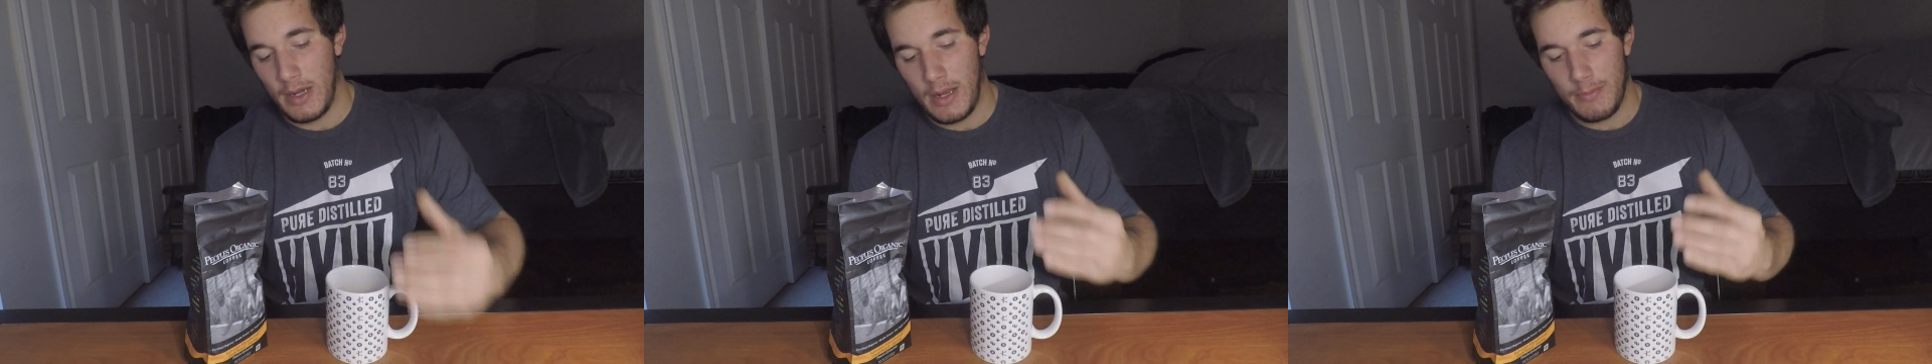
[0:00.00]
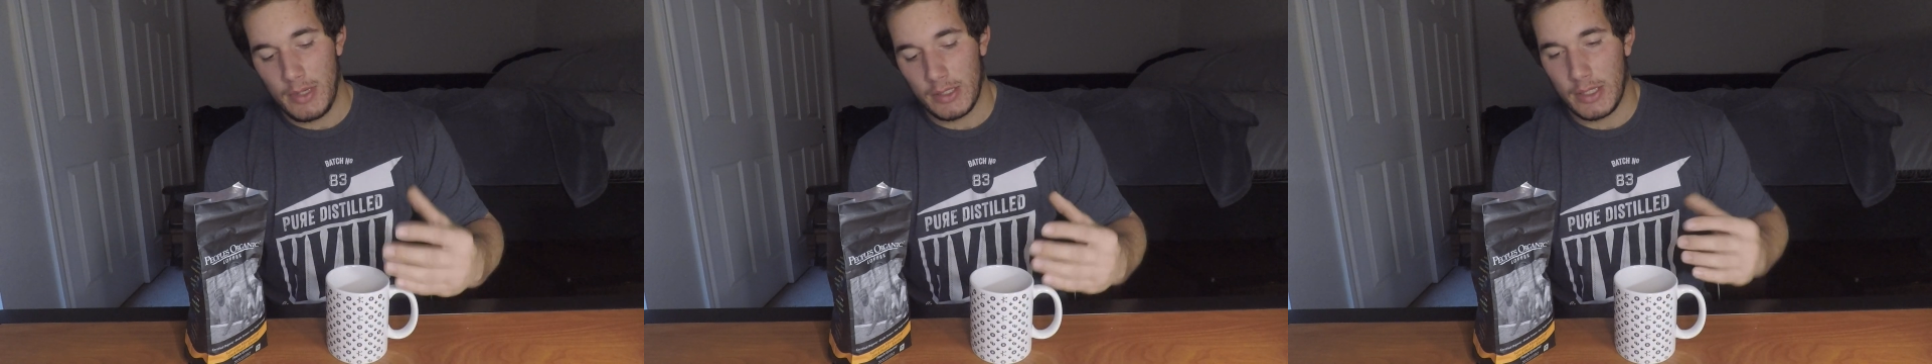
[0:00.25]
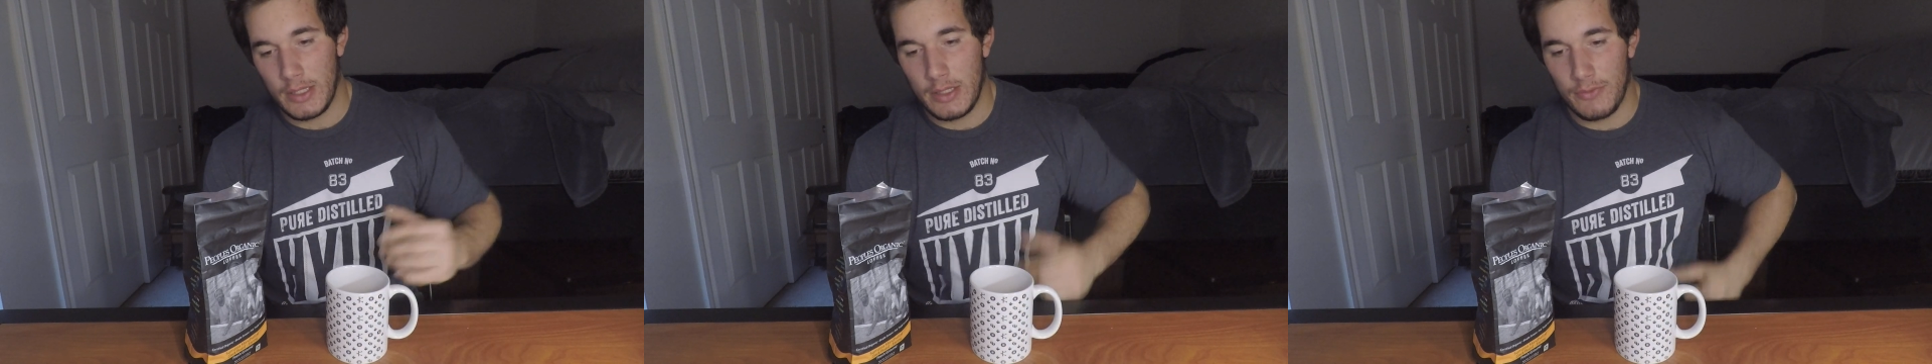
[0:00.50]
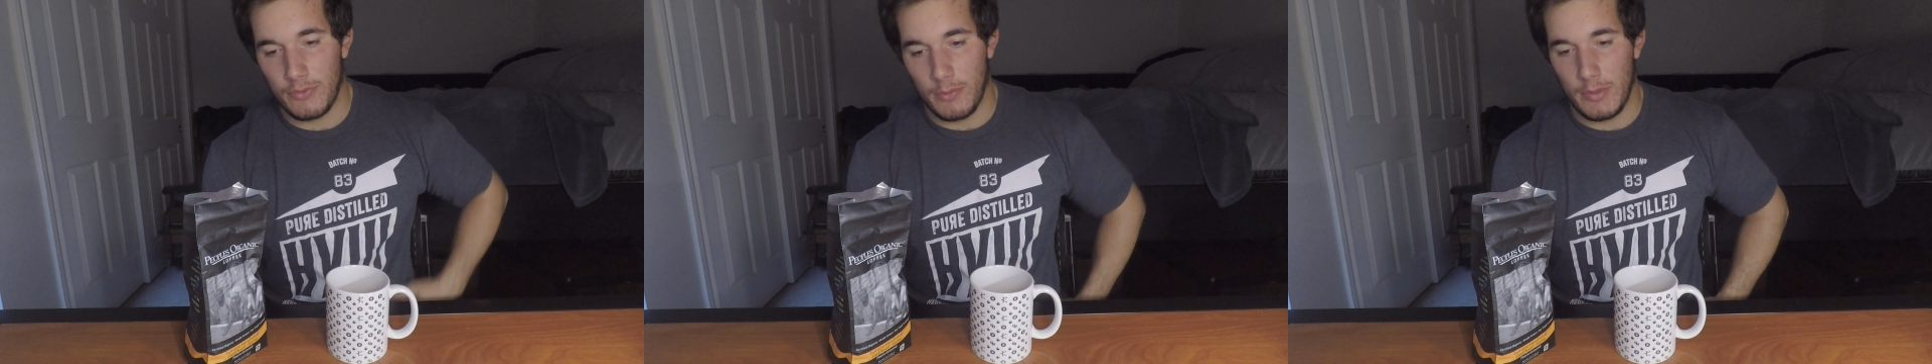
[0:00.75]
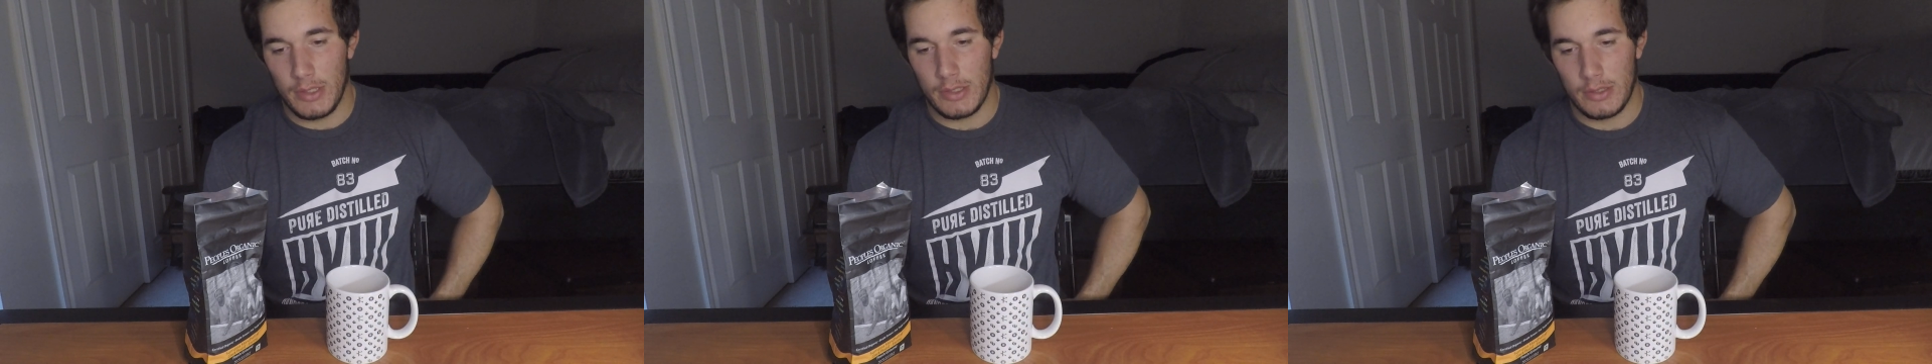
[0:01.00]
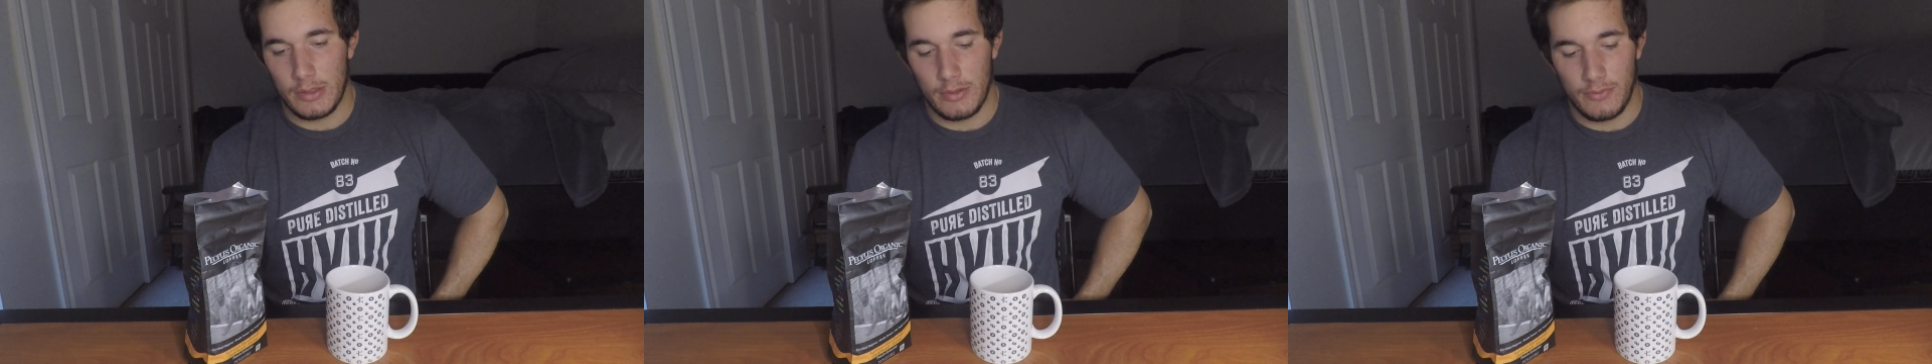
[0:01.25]
I'm not getting it from
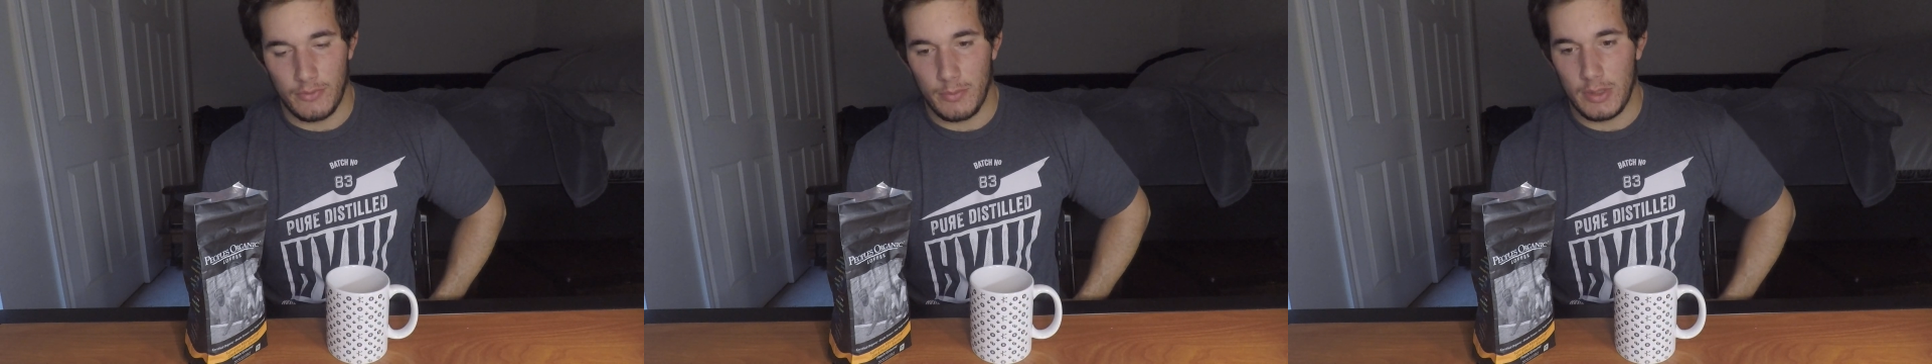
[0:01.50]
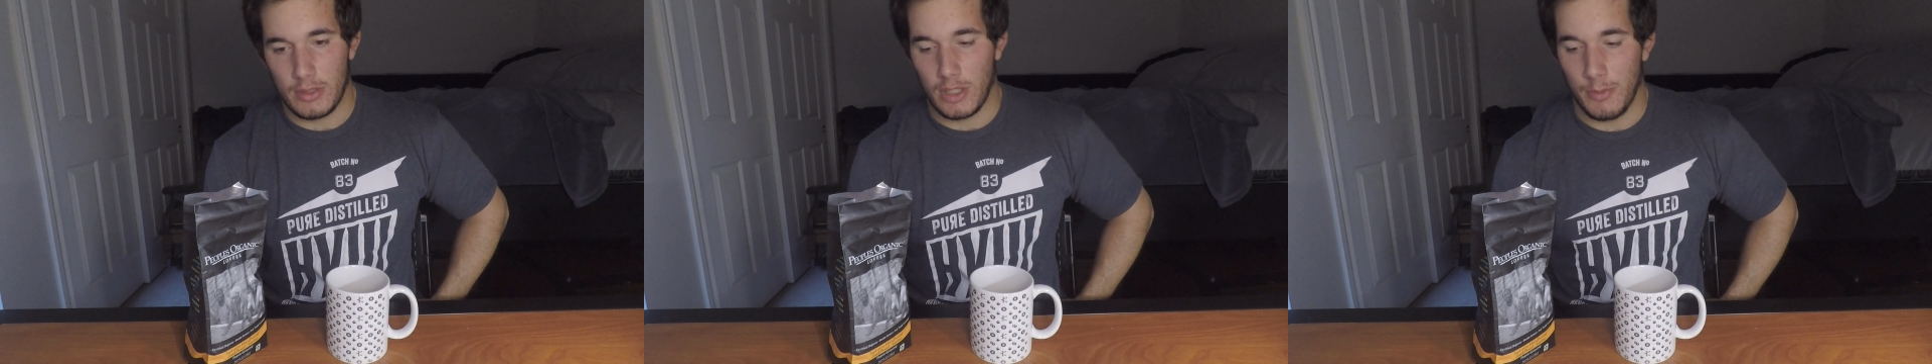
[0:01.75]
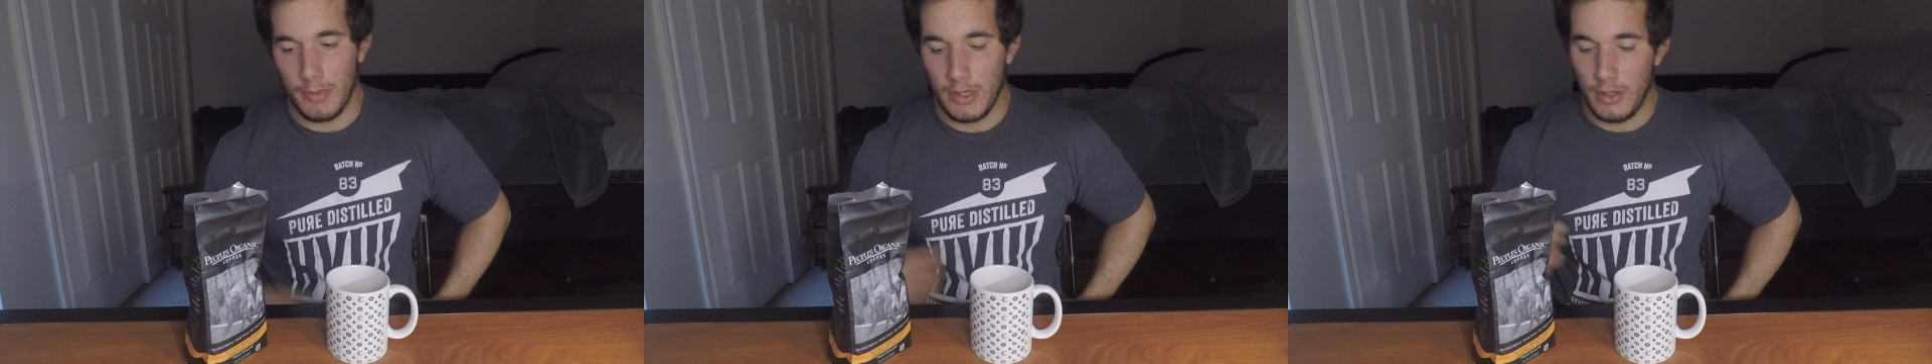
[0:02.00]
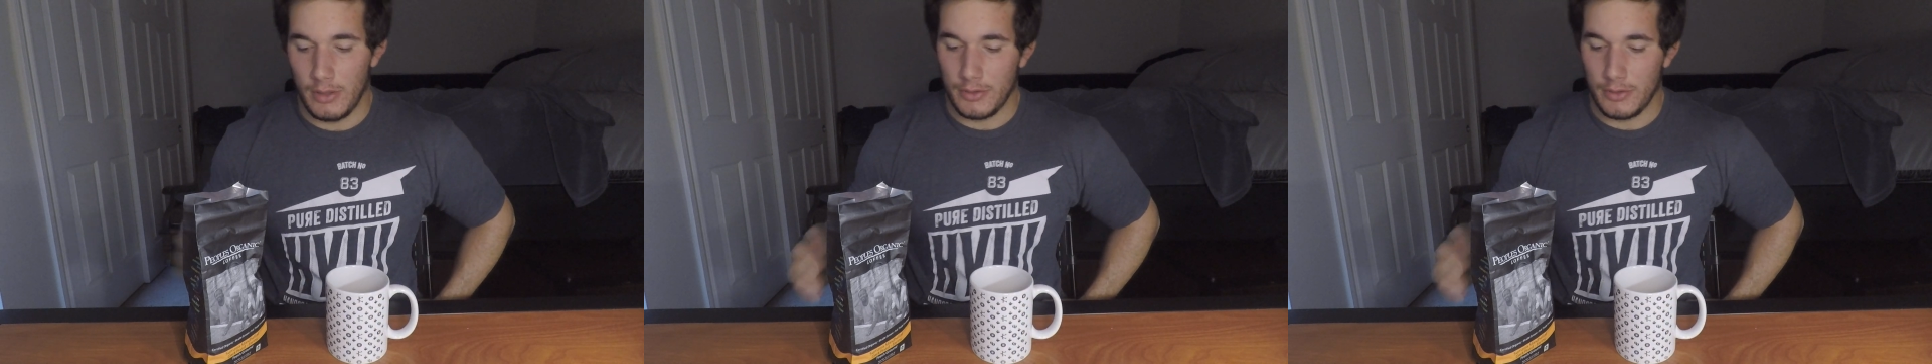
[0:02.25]
this cup at all.